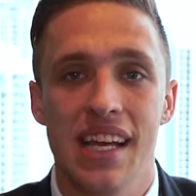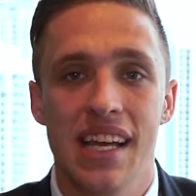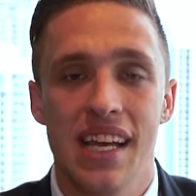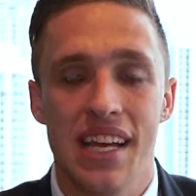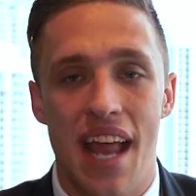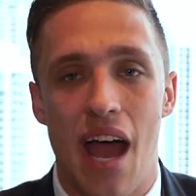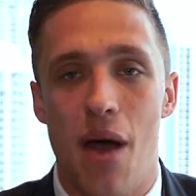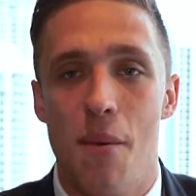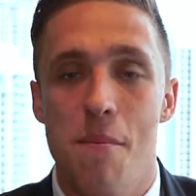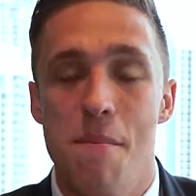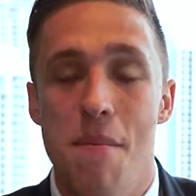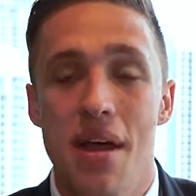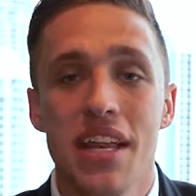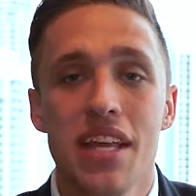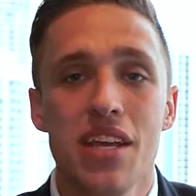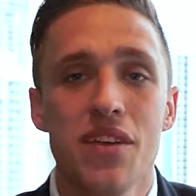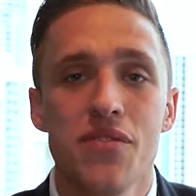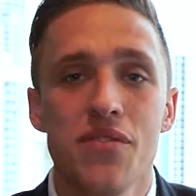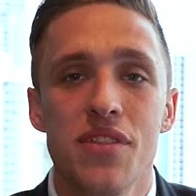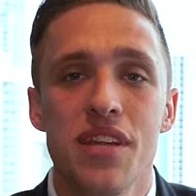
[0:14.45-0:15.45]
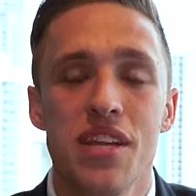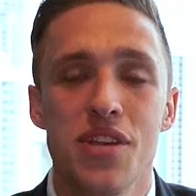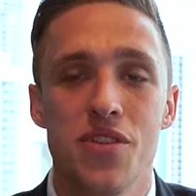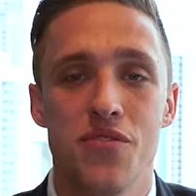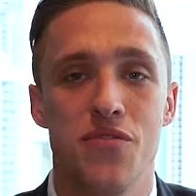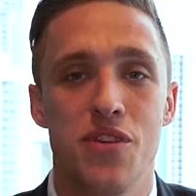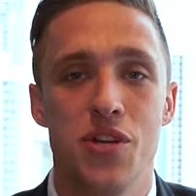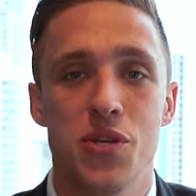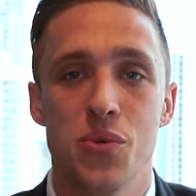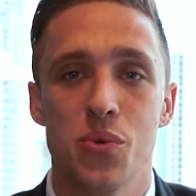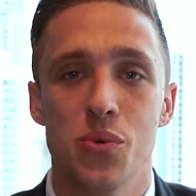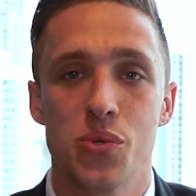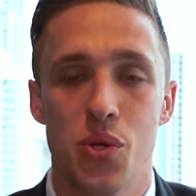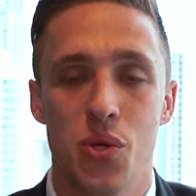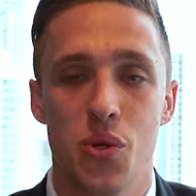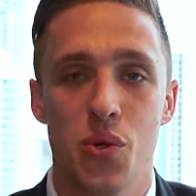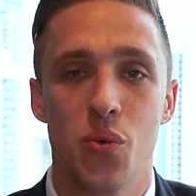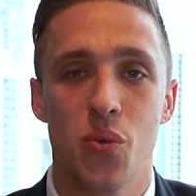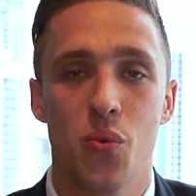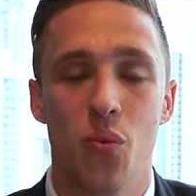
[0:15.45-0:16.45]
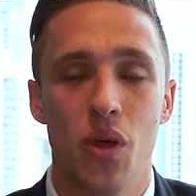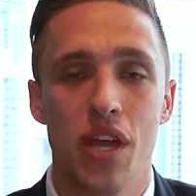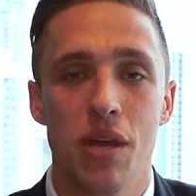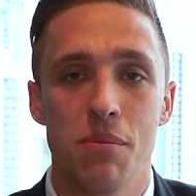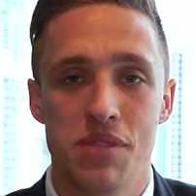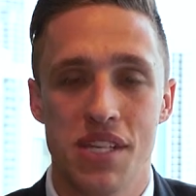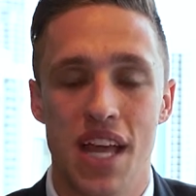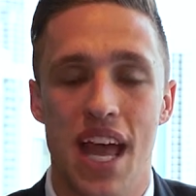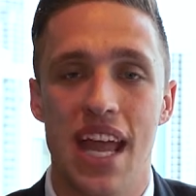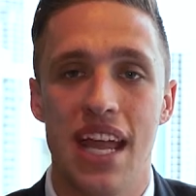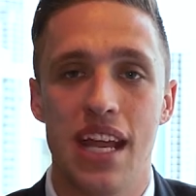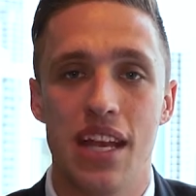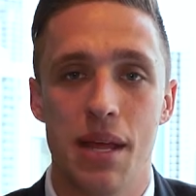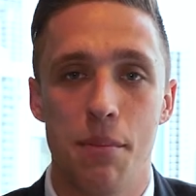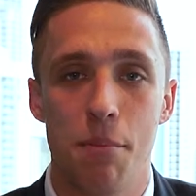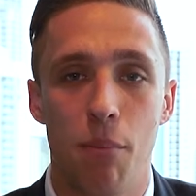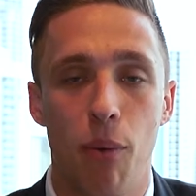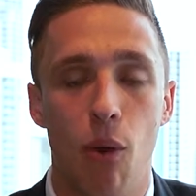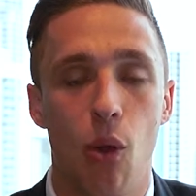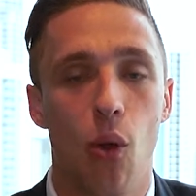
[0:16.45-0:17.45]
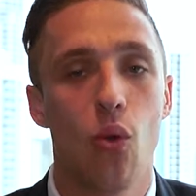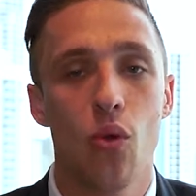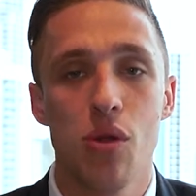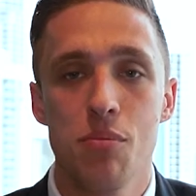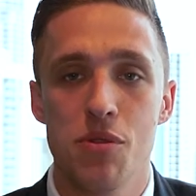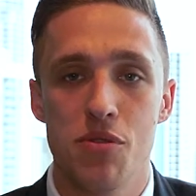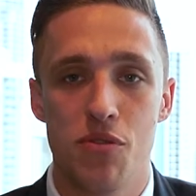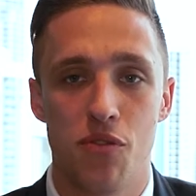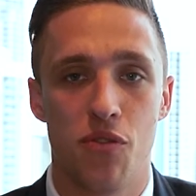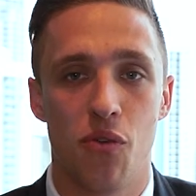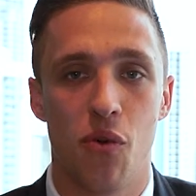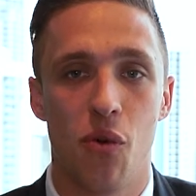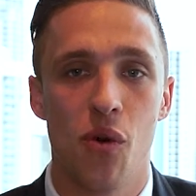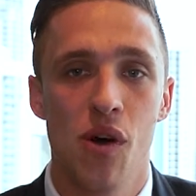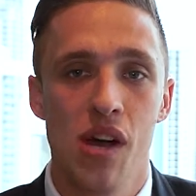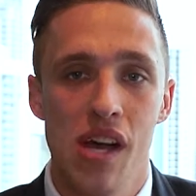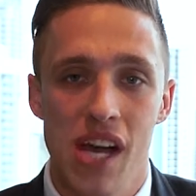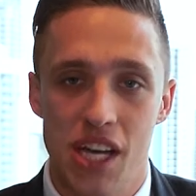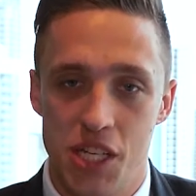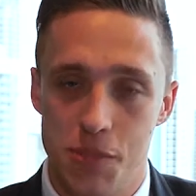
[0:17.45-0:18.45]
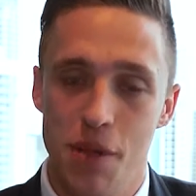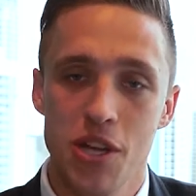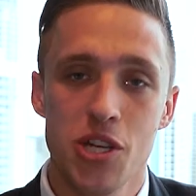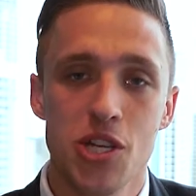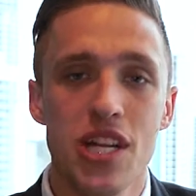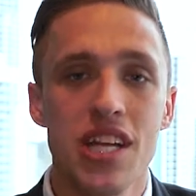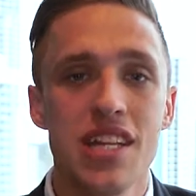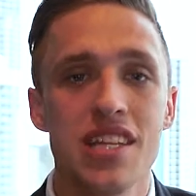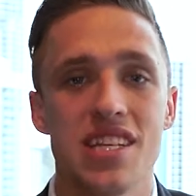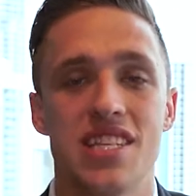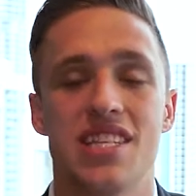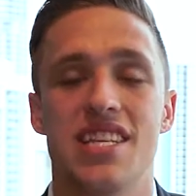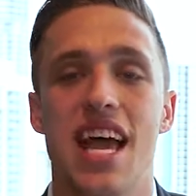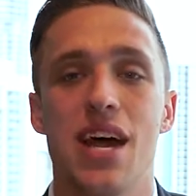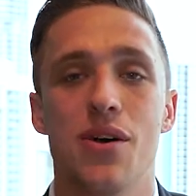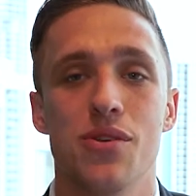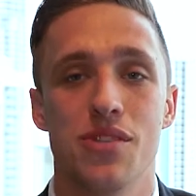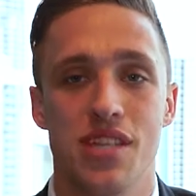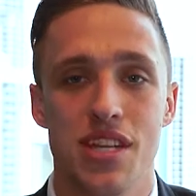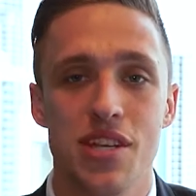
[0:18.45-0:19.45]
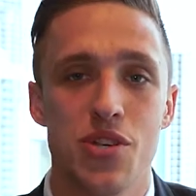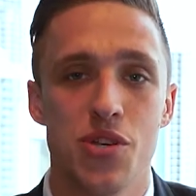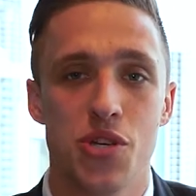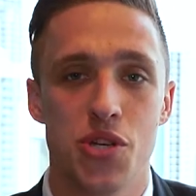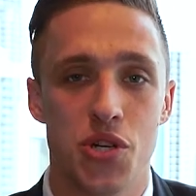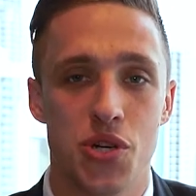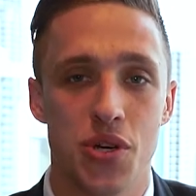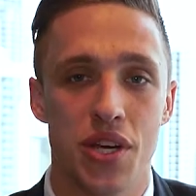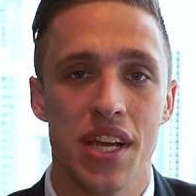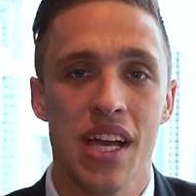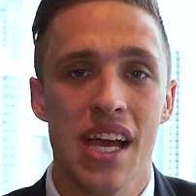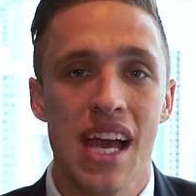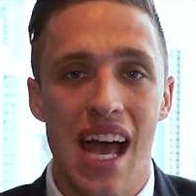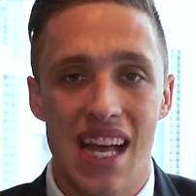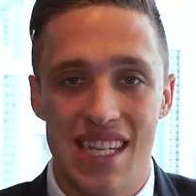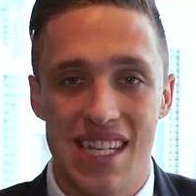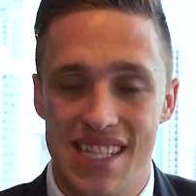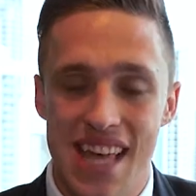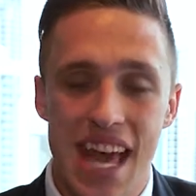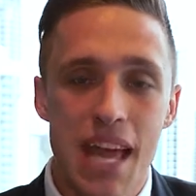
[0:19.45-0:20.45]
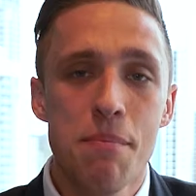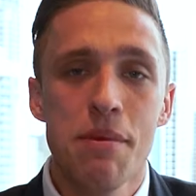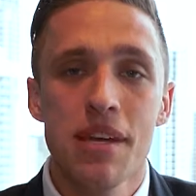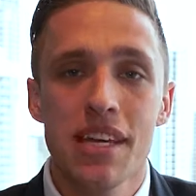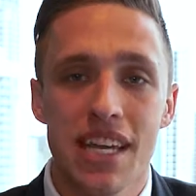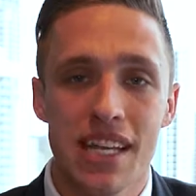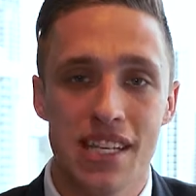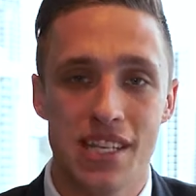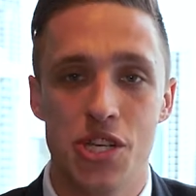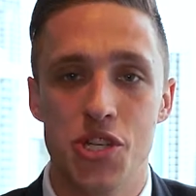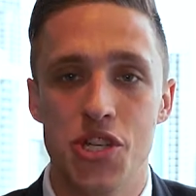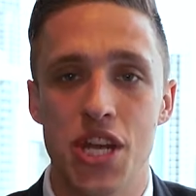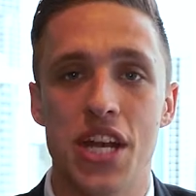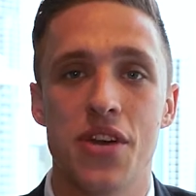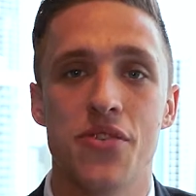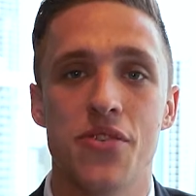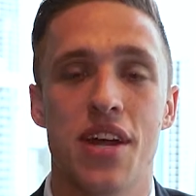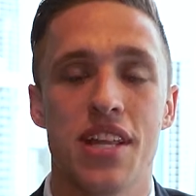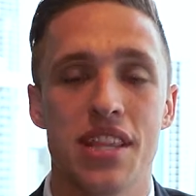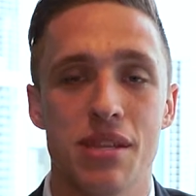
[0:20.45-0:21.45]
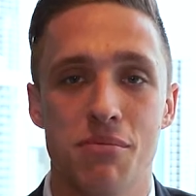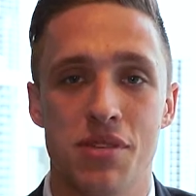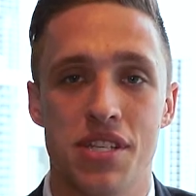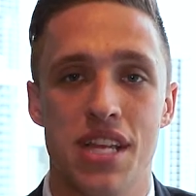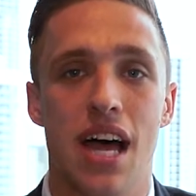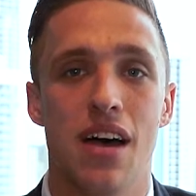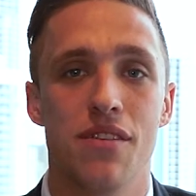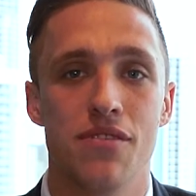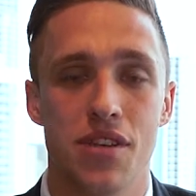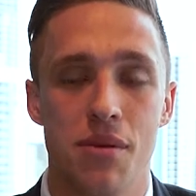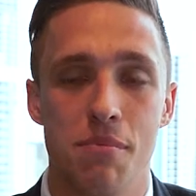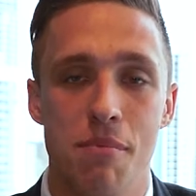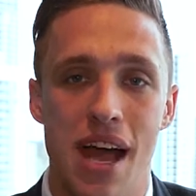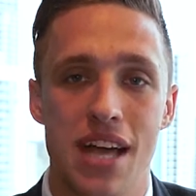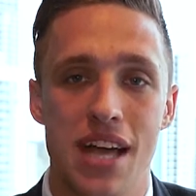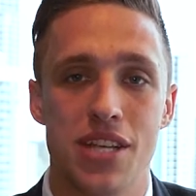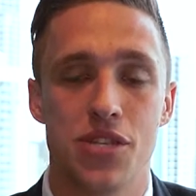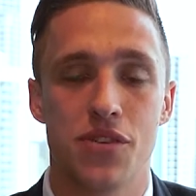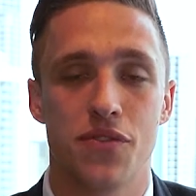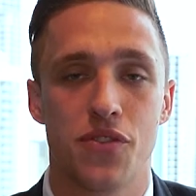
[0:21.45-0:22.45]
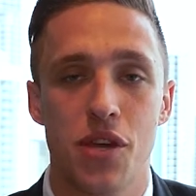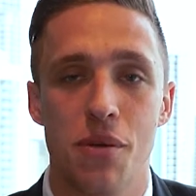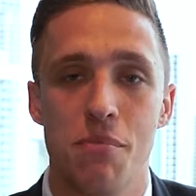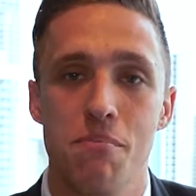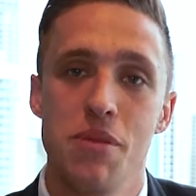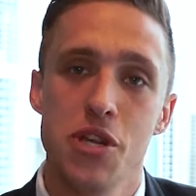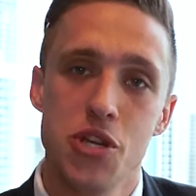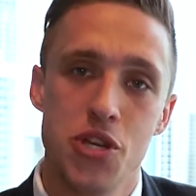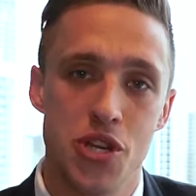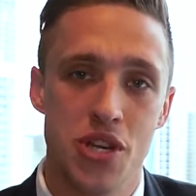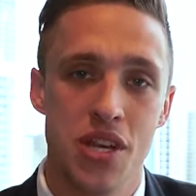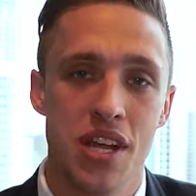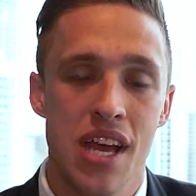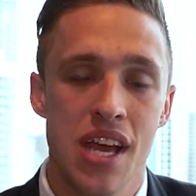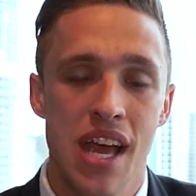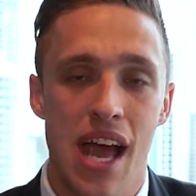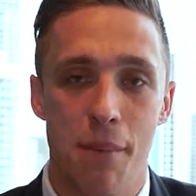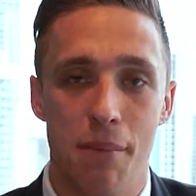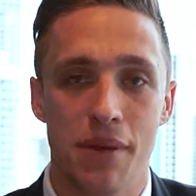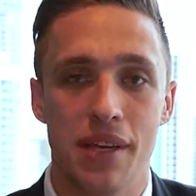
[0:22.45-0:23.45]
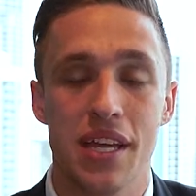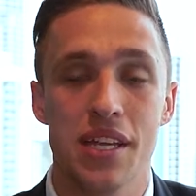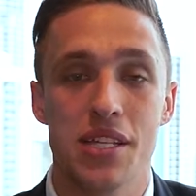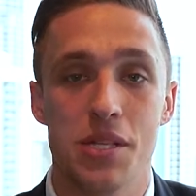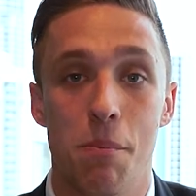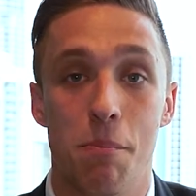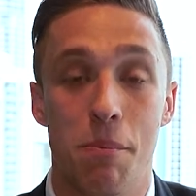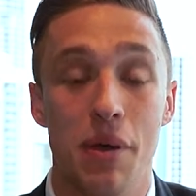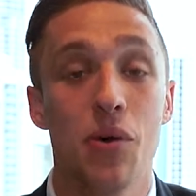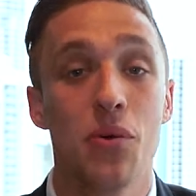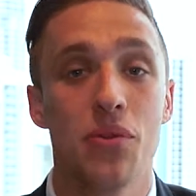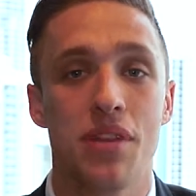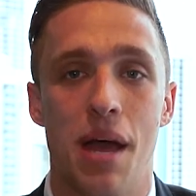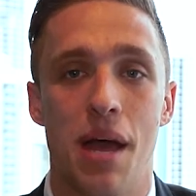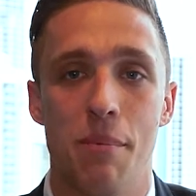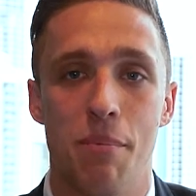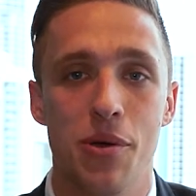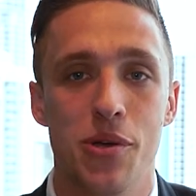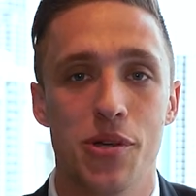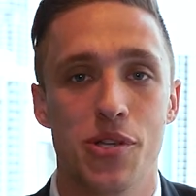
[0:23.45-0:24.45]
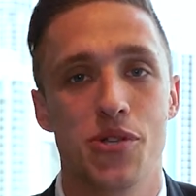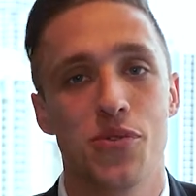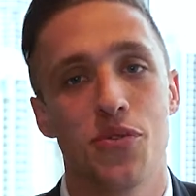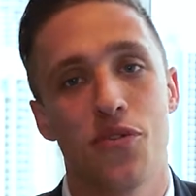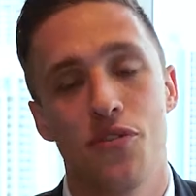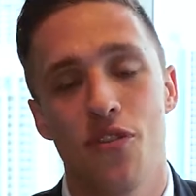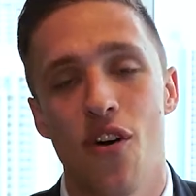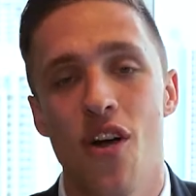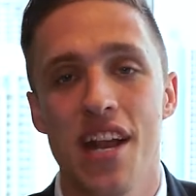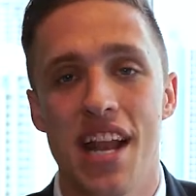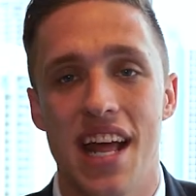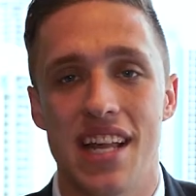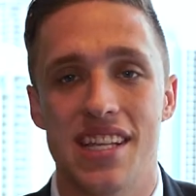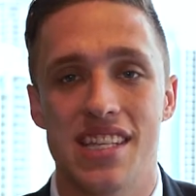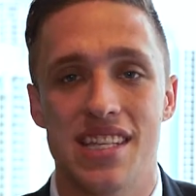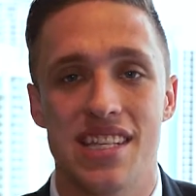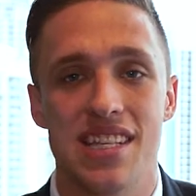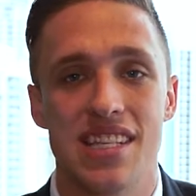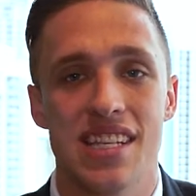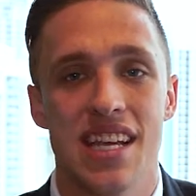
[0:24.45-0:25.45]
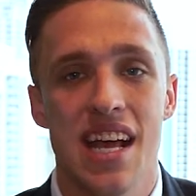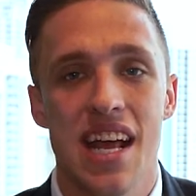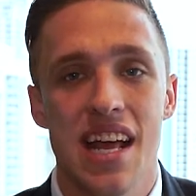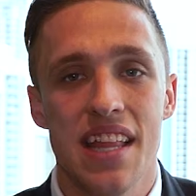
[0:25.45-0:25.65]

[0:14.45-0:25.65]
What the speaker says: Now, many of the individuals who we obtain employment for, especially in the sales industry, as they begin to generate themselves a massive commission and begin to build their personal finances,